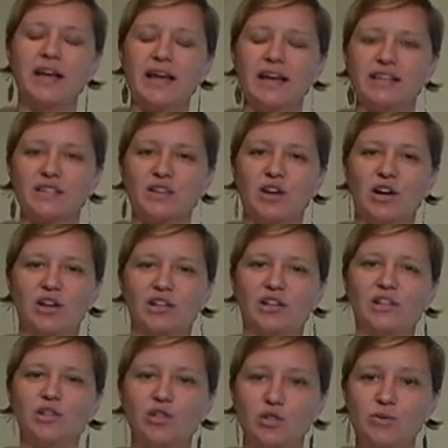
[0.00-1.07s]
It's
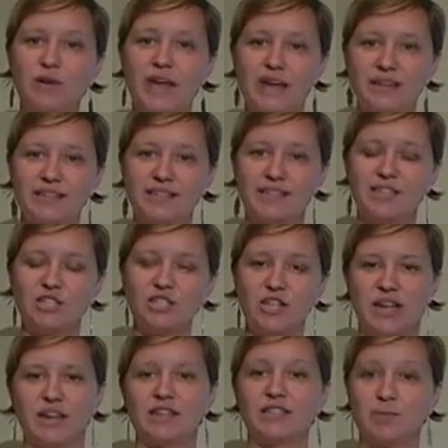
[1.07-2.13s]
called You Can Teach,
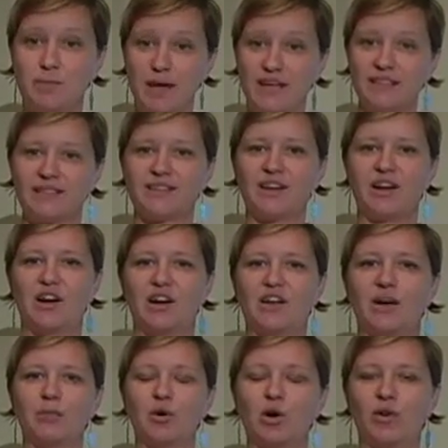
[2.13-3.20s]
and it's based on
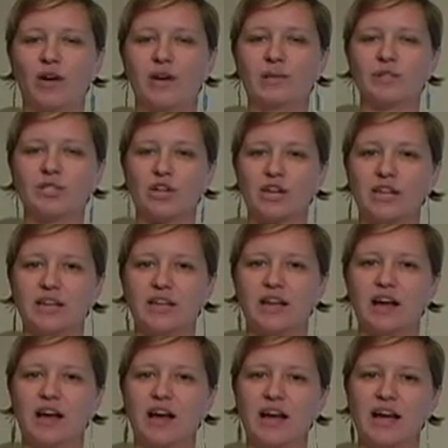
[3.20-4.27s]
a program started
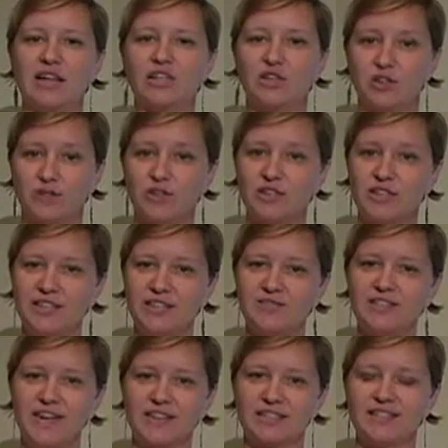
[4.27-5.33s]
at the University
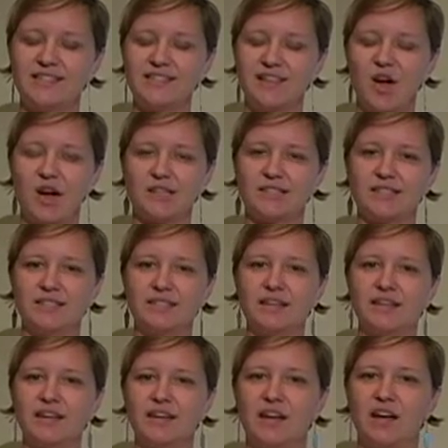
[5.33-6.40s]
of Texas, Austin,
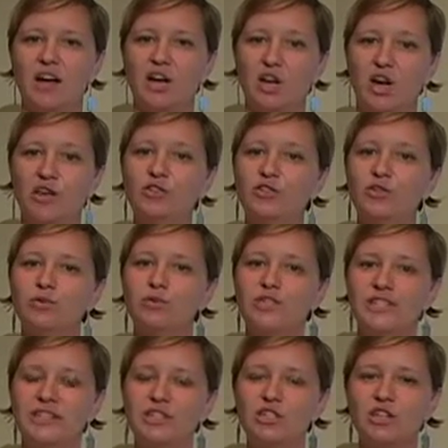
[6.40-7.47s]
called You
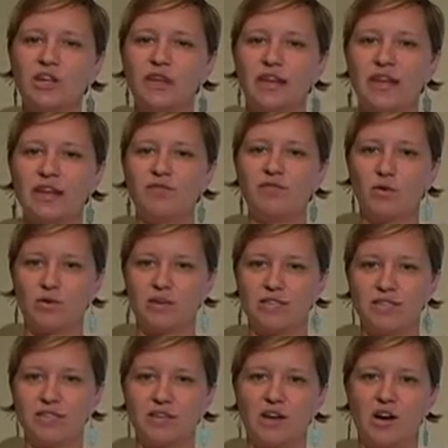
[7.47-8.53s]
Teach. It
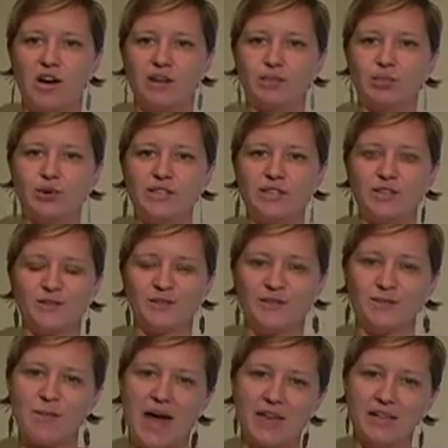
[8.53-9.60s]
focuses on
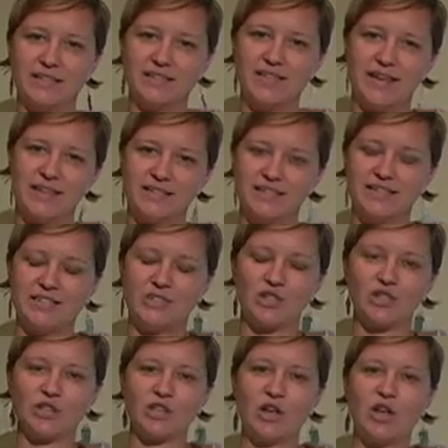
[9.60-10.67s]
pre-service math and science
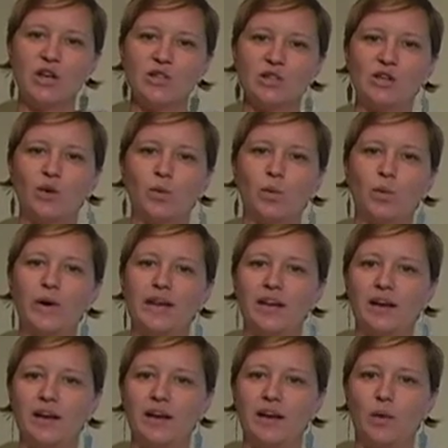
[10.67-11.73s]
teachers. So
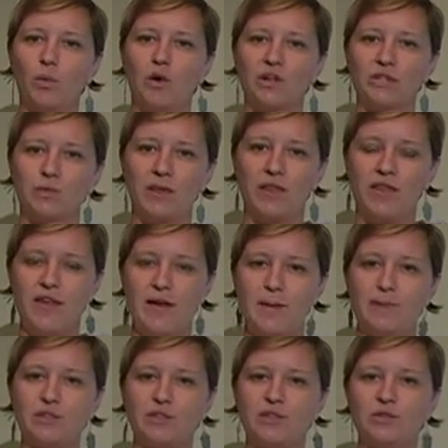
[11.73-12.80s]
we worked with
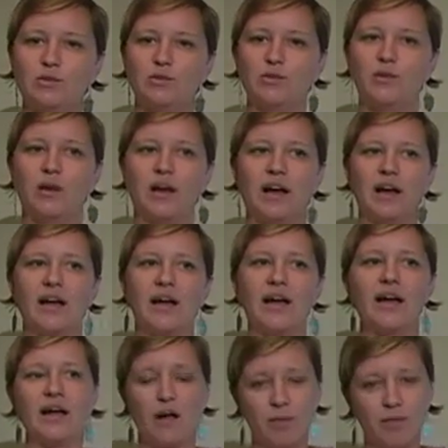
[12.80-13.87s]
them to
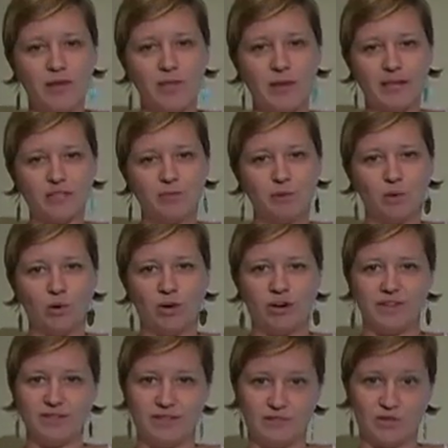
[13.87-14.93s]
help them
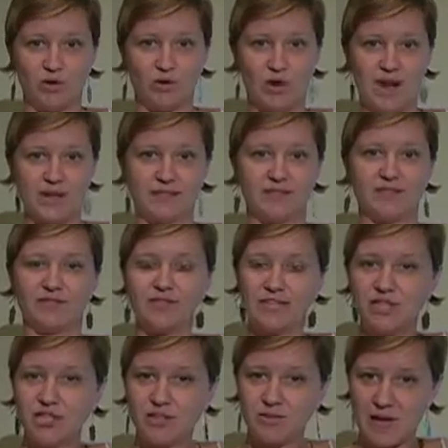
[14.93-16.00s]
explore different ways of
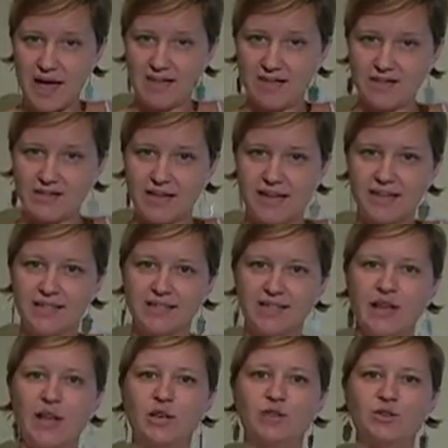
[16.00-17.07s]
teaching math and science
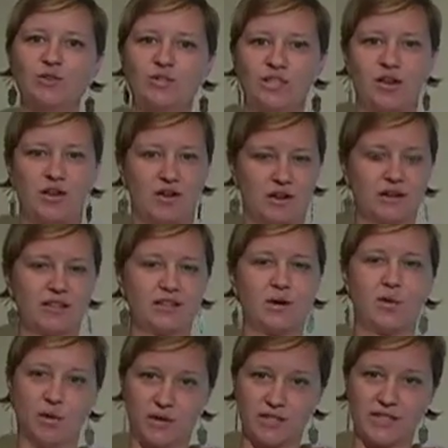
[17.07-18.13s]
using art
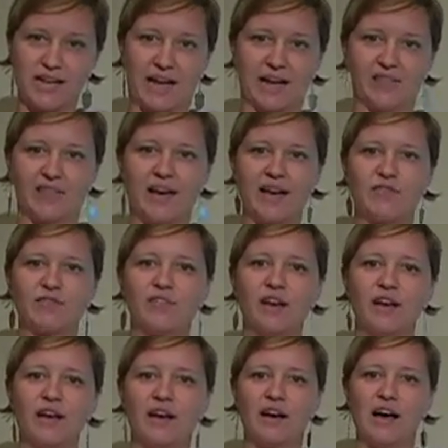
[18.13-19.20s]
or Second Life.
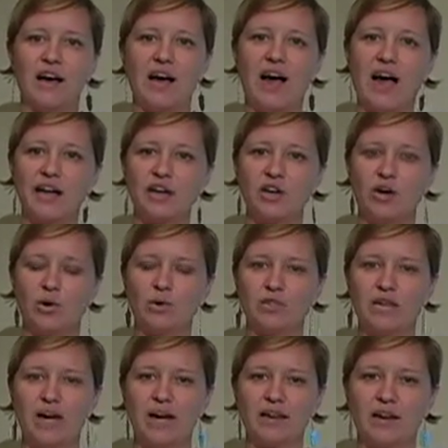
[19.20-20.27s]
I
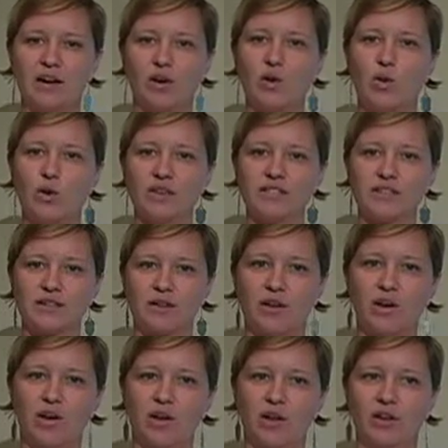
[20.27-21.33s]
co-taught a course
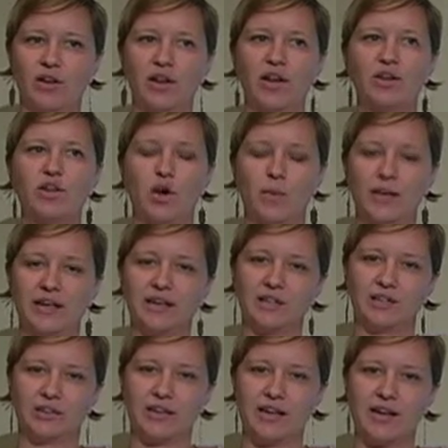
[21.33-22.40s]
called Knowing and
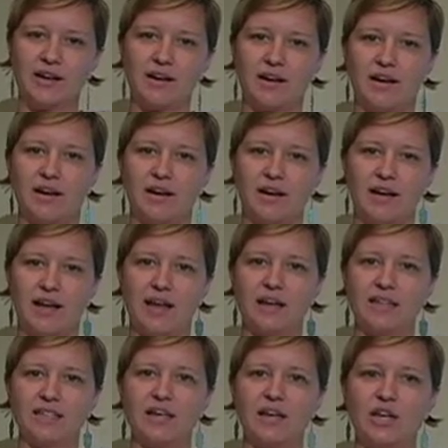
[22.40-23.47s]
Learning
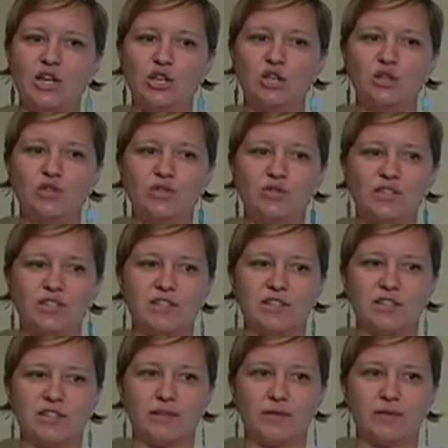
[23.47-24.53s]
and used
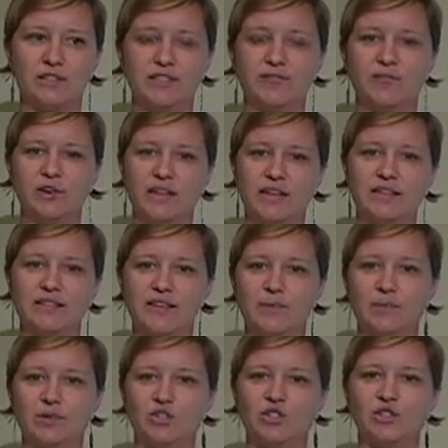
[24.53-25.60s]
different
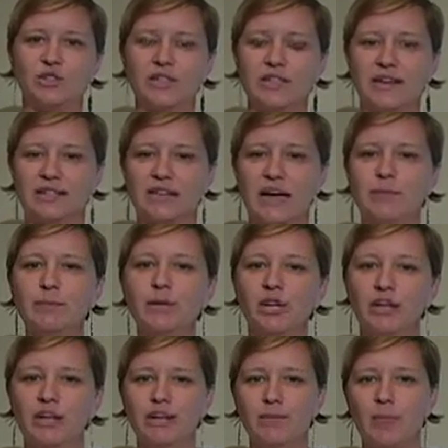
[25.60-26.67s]
examples during that time
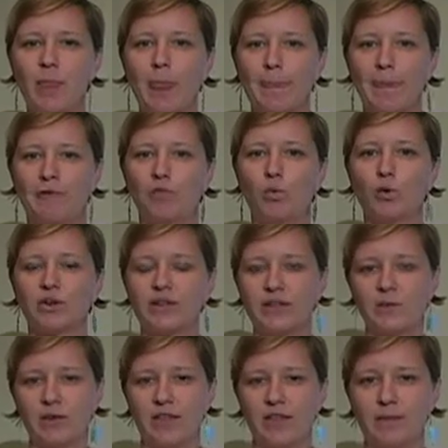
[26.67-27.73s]
period of
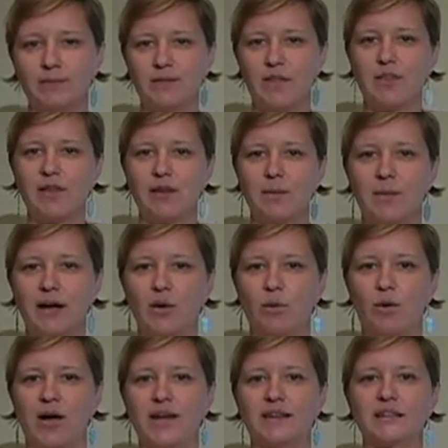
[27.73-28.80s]
working with them to think about
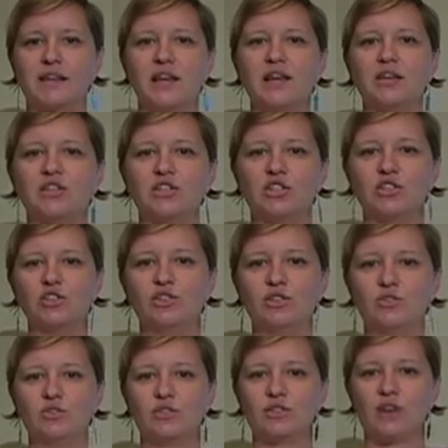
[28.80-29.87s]
ways to
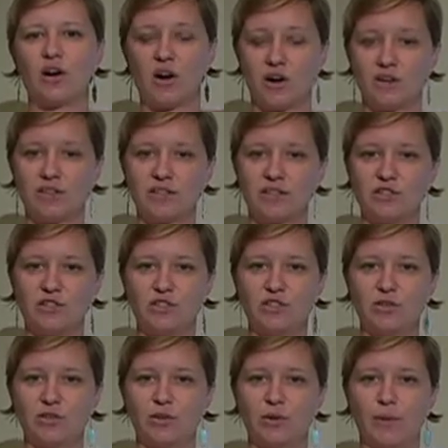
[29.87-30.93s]
use art
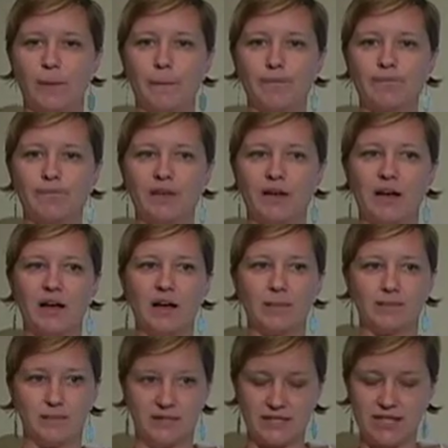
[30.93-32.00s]
to
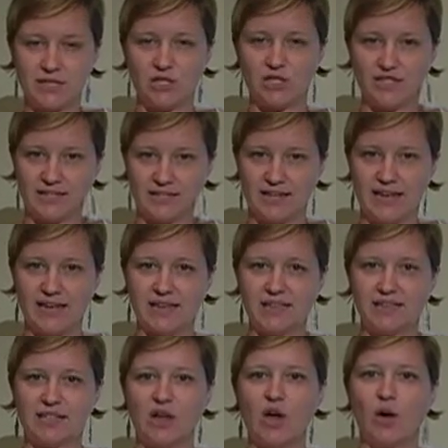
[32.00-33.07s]
teach the
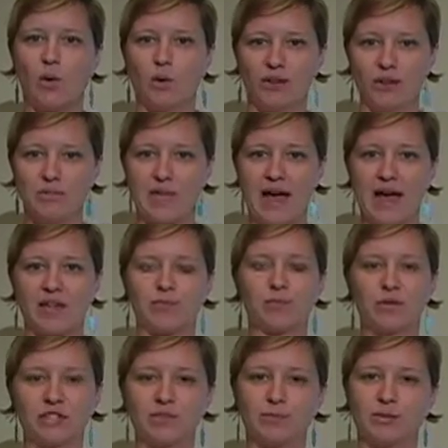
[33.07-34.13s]
science or the math
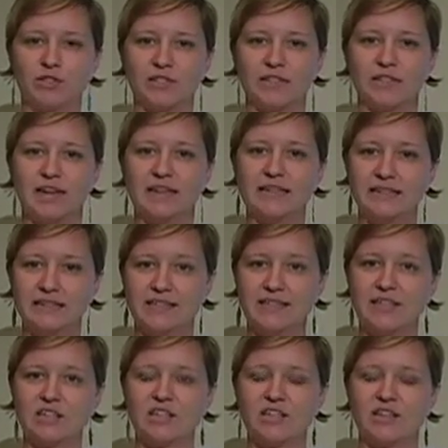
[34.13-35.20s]
principles that they need to
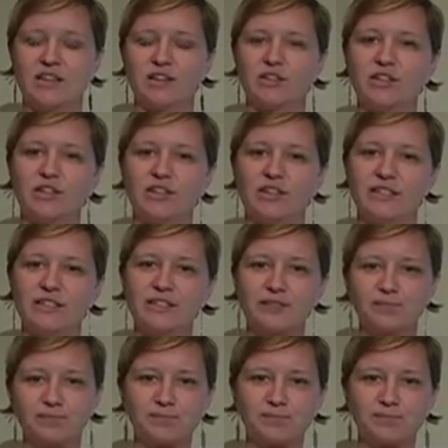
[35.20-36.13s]
teach to their students.